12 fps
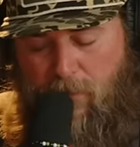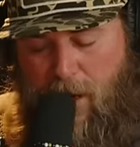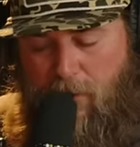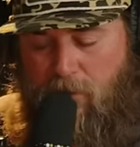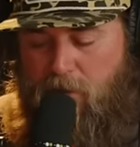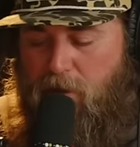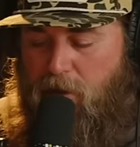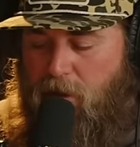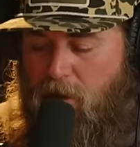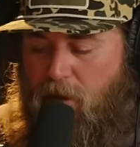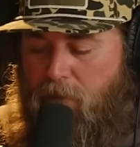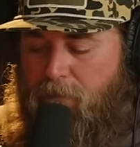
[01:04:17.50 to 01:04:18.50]
backwards.
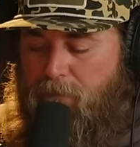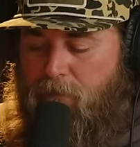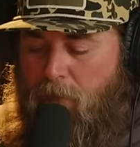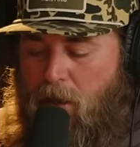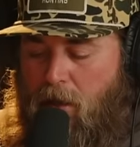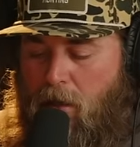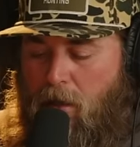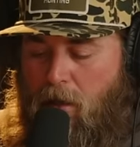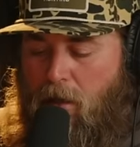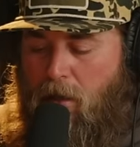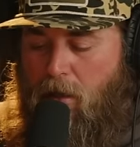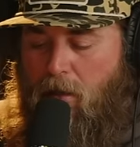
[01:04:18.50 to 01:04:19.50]
Uh,
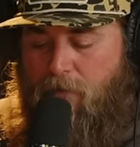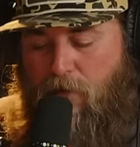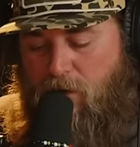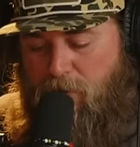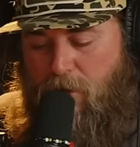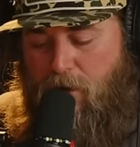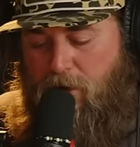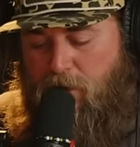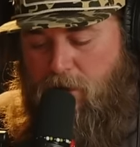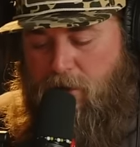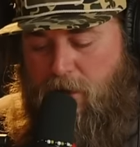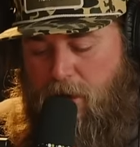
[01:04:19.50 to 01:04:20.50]
first priority,
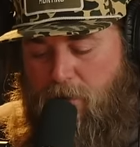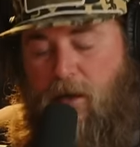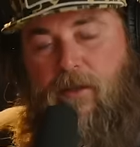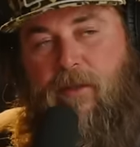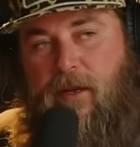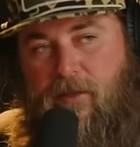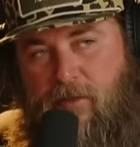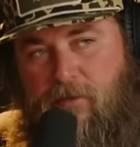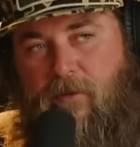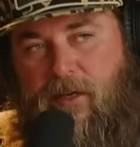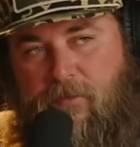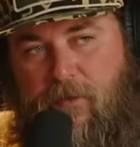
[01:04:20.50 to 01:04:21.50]
Justin Cameron. Then it's
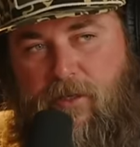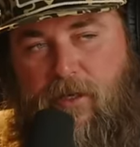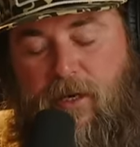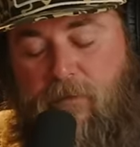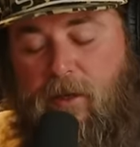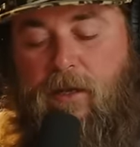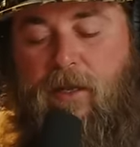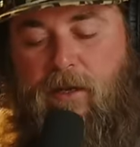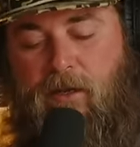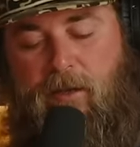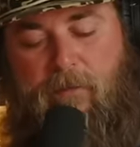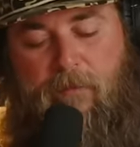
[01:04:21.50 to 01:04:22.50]
the rest of my shit. I'm like,
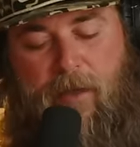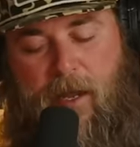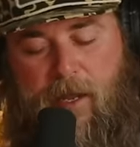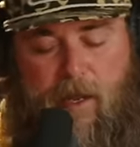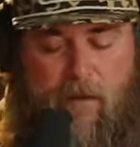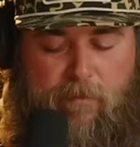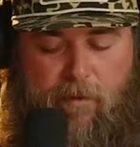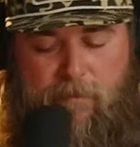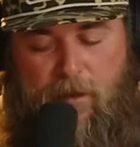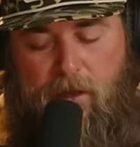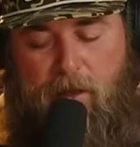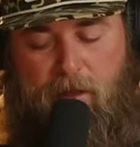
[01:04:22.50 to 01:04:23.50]
can you get my bag out? Blah
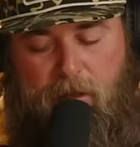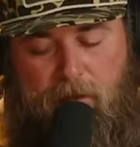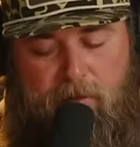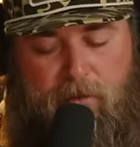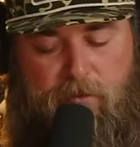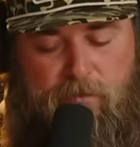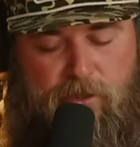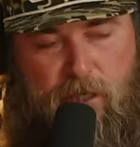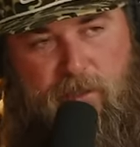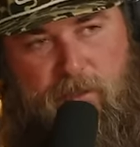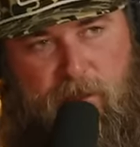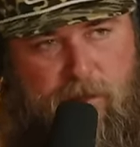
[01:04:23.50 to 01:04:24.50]
blah. So
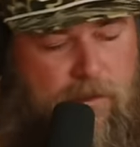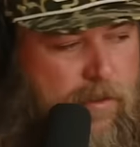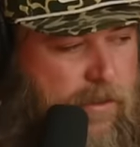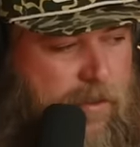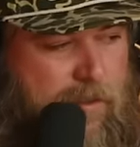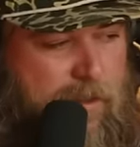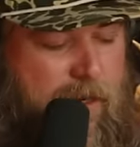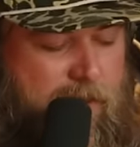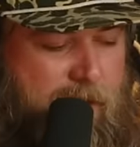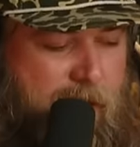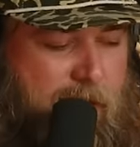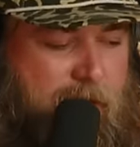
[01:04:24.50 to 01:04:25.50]
Justin
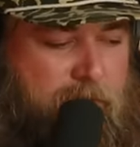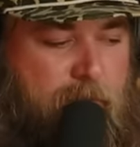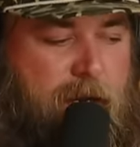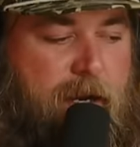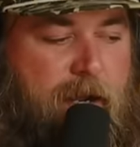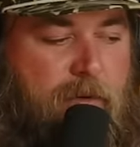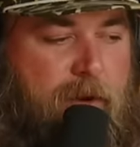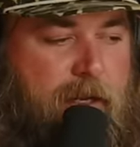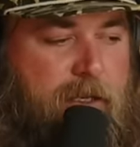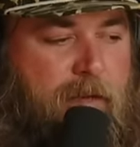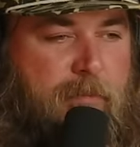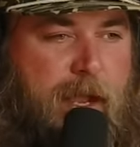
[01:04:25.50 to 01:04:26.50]
sneaks out his window
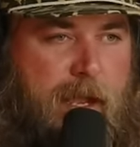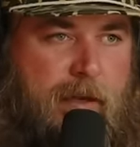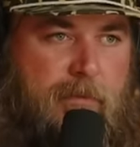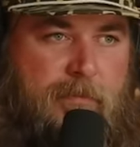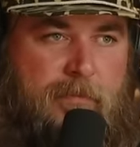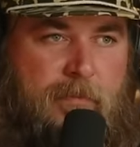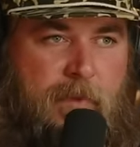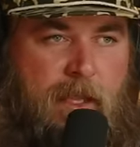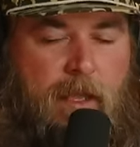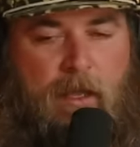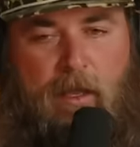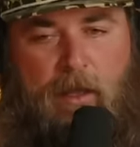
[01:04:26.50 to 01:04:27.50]
into the bed.
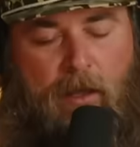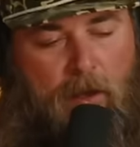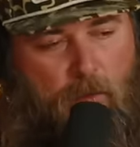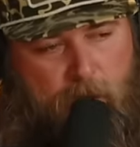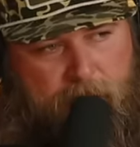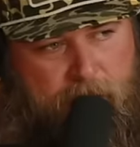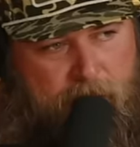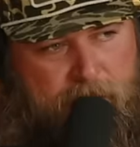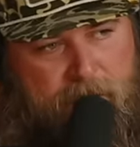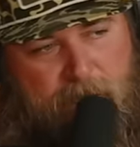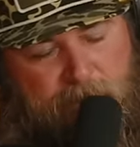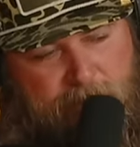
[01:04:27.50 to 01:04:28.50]
We get
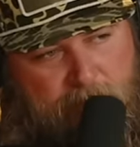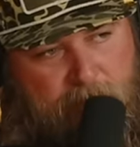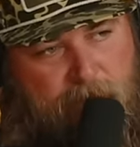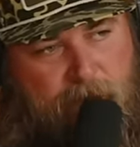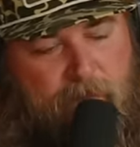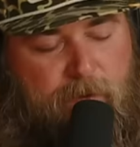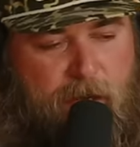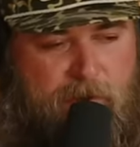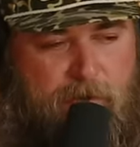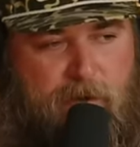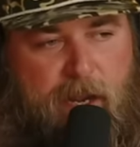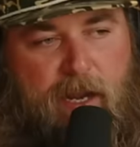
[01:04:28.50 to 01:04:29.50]
his stuff out, and I
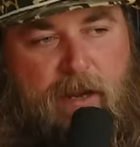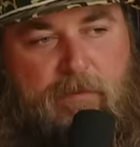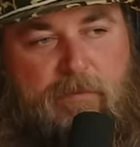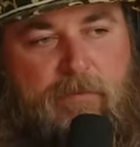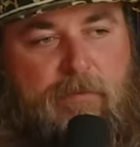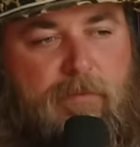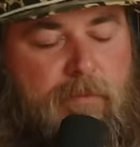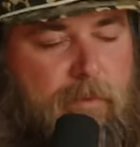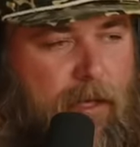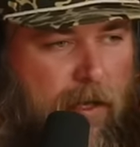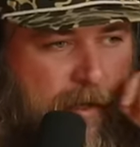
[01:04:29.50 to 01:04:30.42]
start handing uh,